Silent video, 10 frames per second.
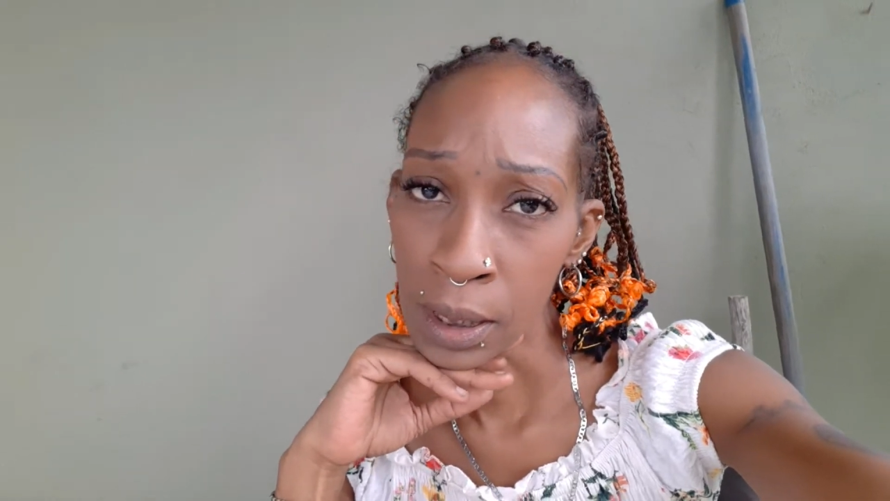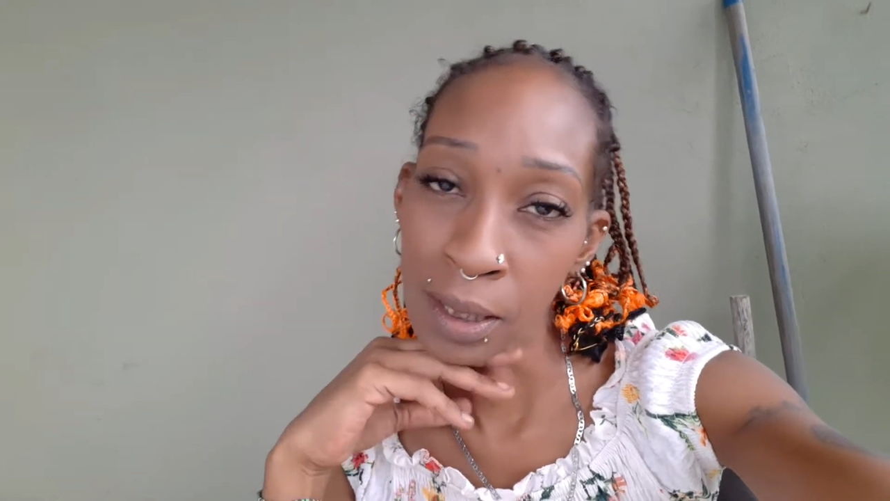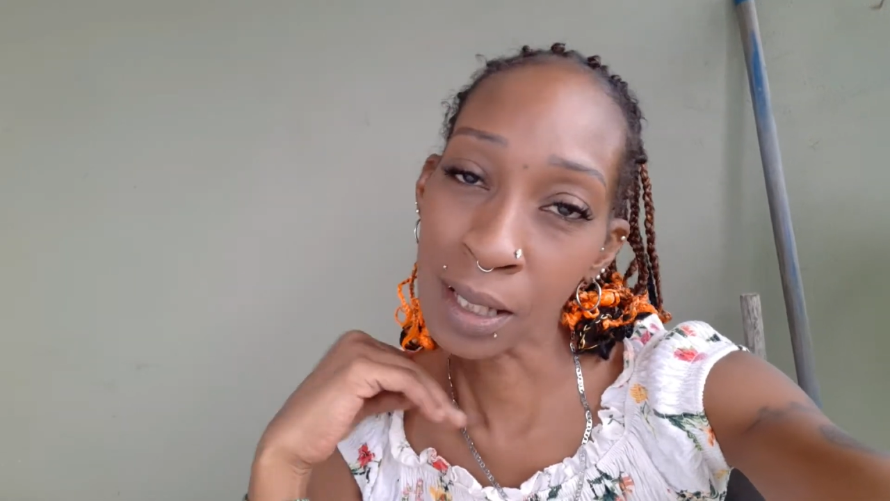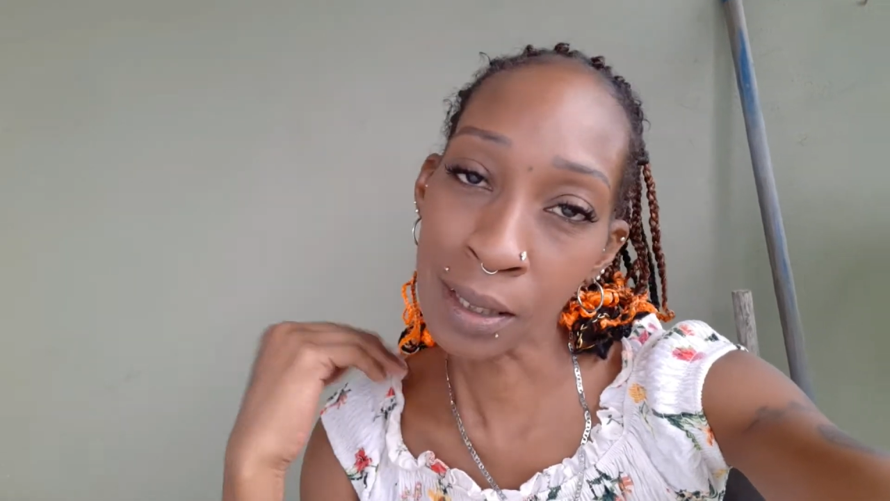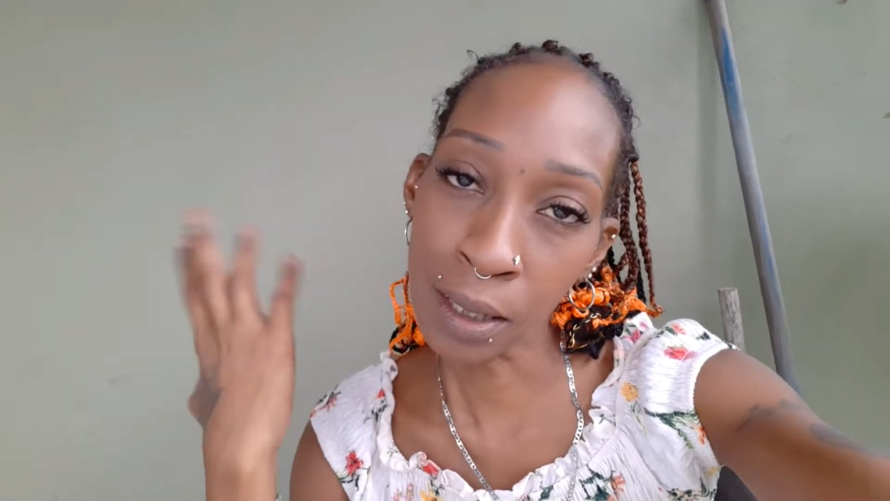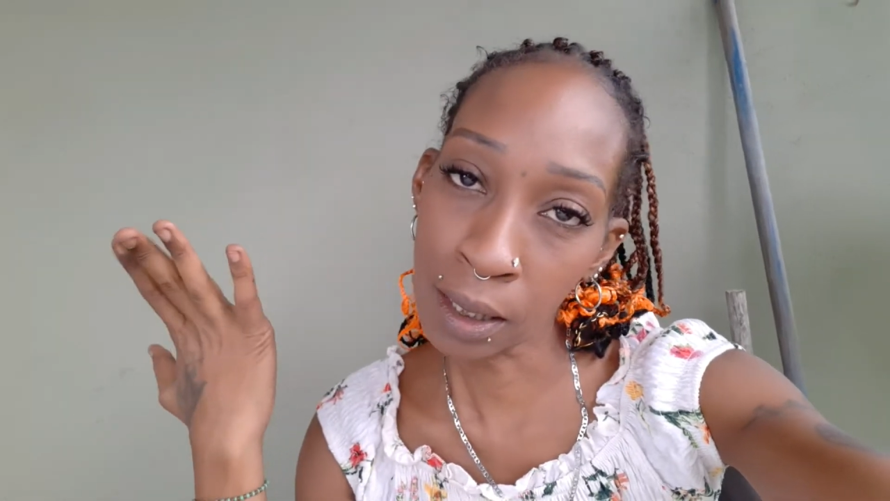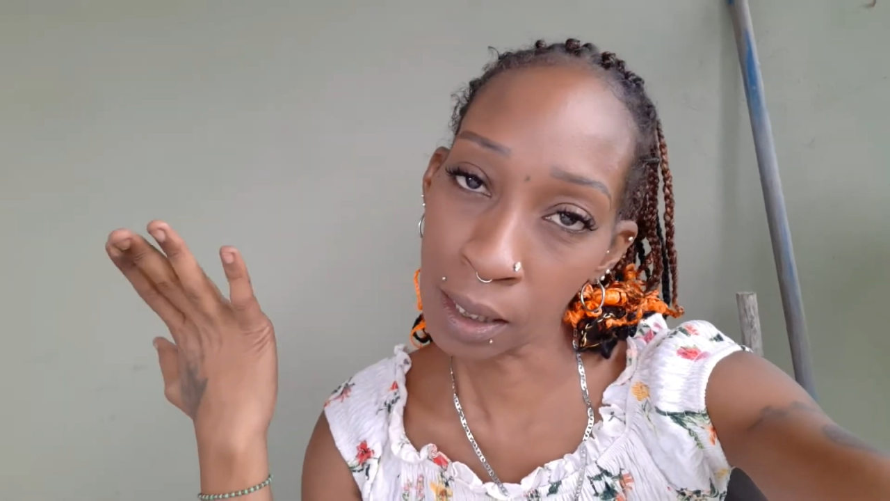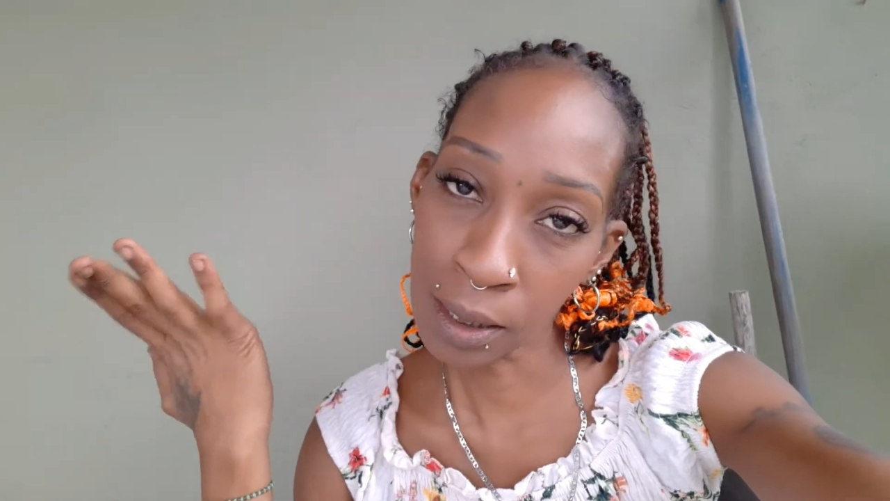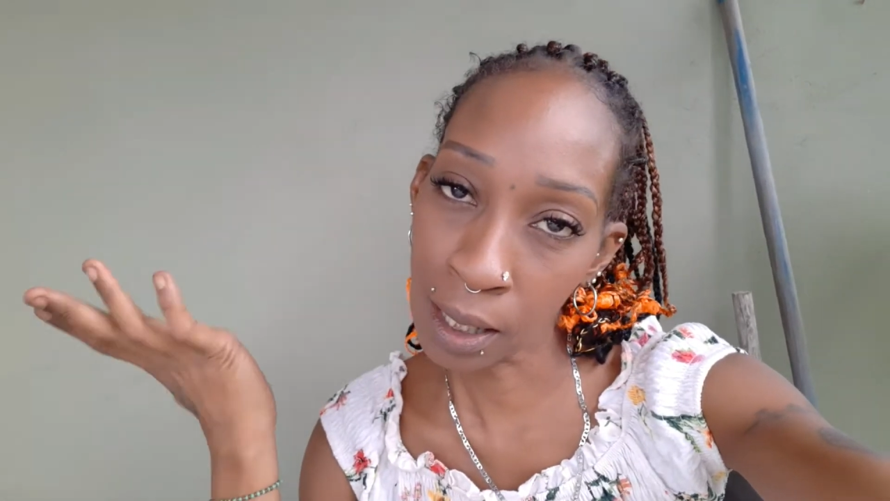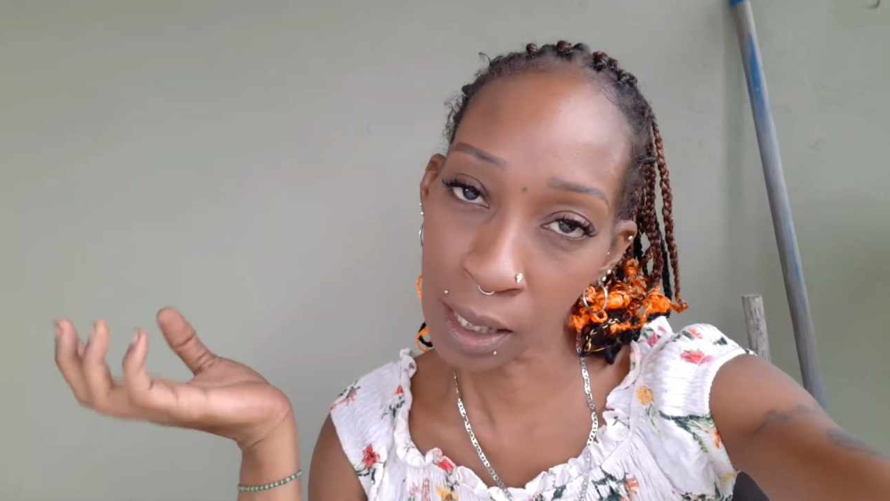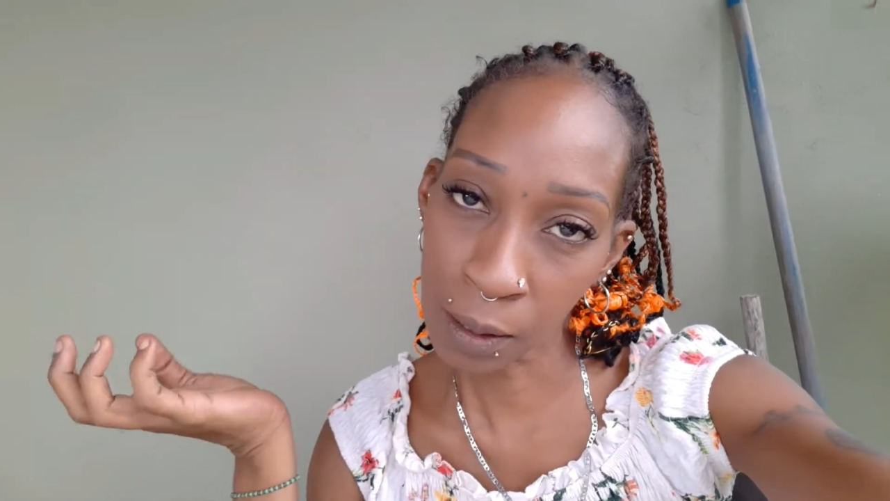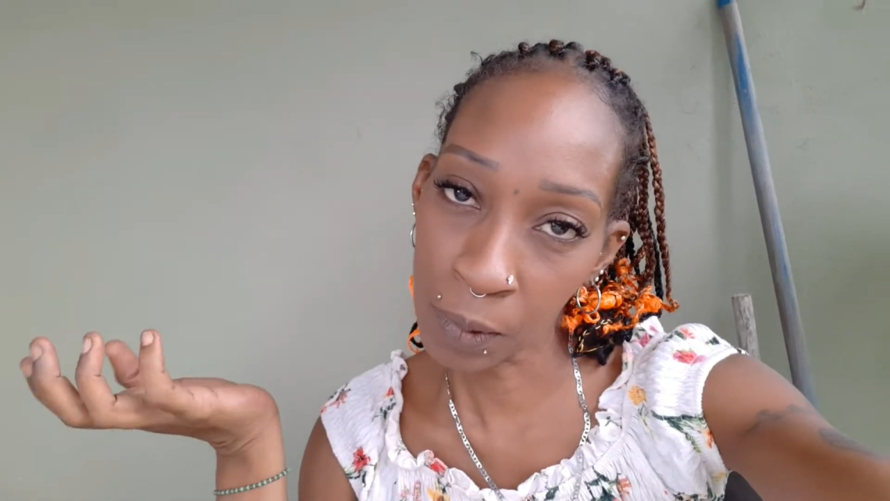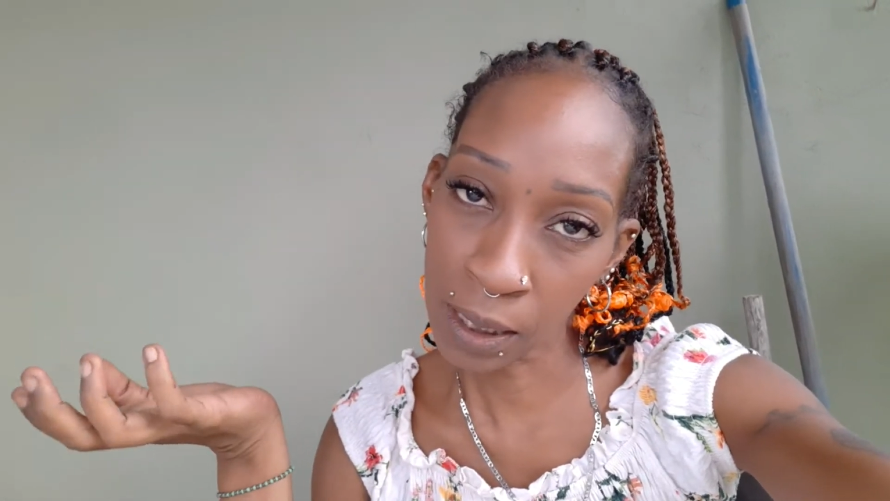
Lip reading: Just in case he asks me